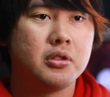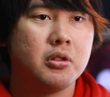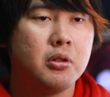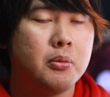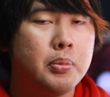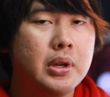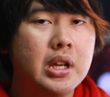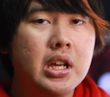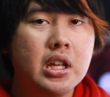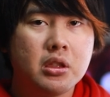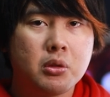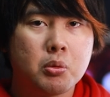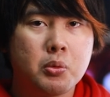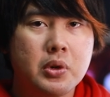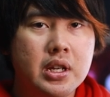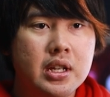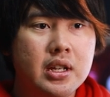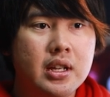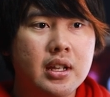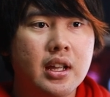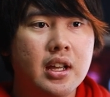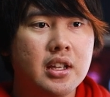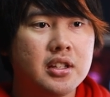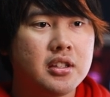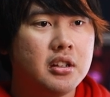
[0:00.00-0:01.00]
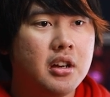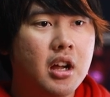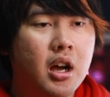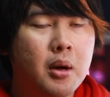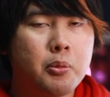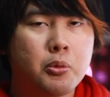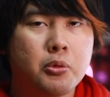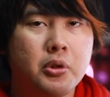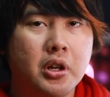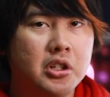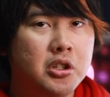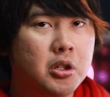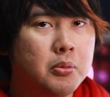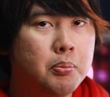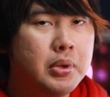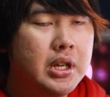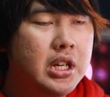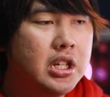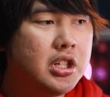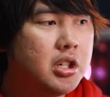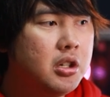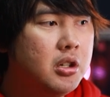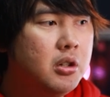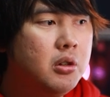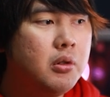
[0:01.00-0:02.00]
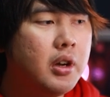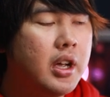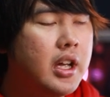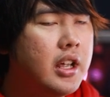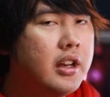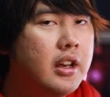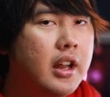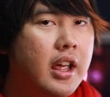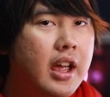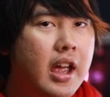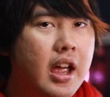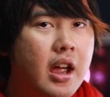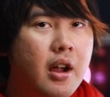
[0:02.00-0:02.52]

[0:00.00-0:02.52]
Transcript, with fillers: So B3 is an upgrade to B2 in